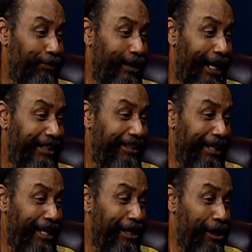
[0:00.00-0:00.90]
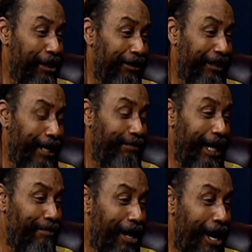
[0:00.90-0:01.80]
We like to say, same
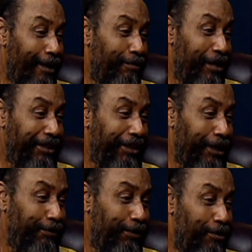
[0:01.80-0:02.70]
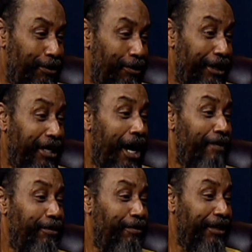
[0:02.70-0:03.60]
time the Harlem Renaissance was going on, the
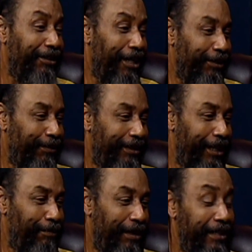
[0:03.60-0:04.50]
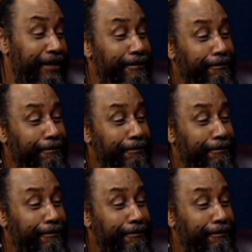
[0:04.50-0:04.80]
Garvey Renaissance was taking place.